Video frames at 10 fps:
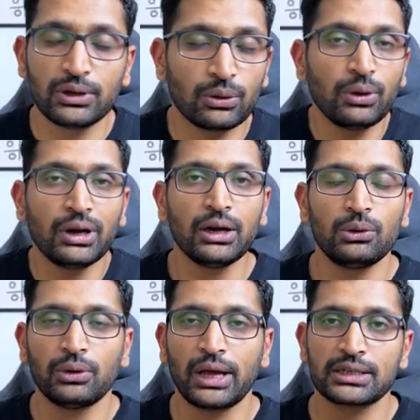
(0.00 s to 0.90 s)
don't
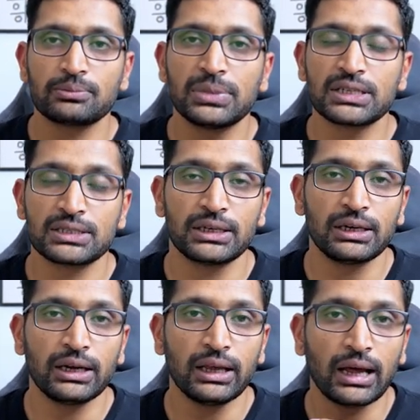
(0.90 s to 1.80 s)
need to
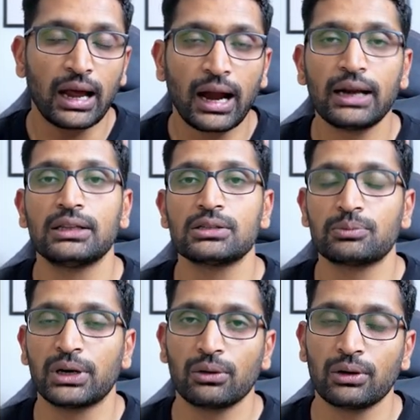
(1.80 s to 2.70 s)
explicitly add this
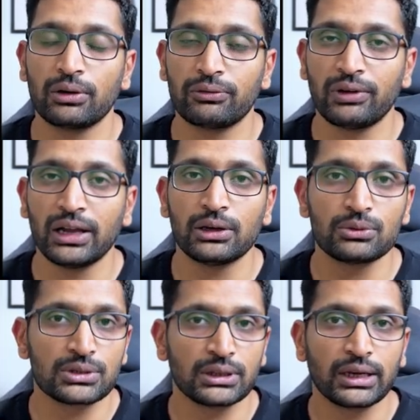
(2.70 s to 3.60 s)
particular file
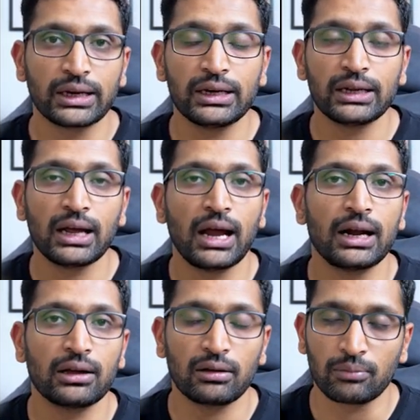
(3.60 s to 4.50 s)
using the git
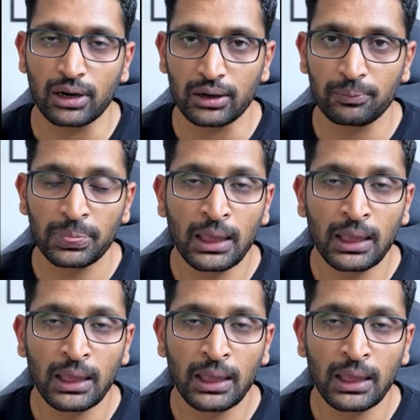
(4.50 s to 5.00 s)
add command.